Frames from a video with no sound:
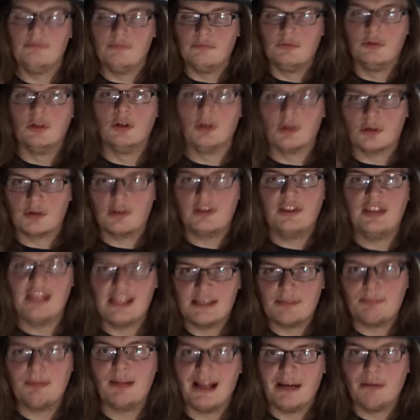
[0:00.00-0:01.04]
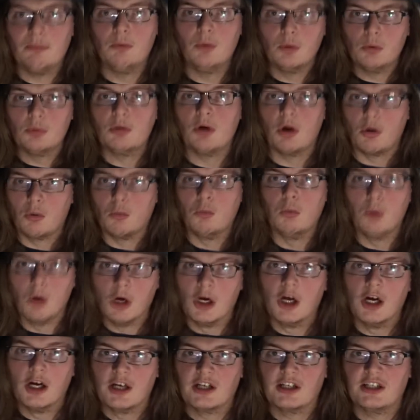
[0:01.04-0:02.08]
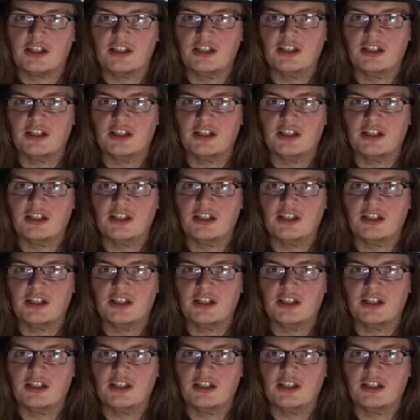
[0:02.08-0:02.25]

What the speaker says: look, this plan will not work.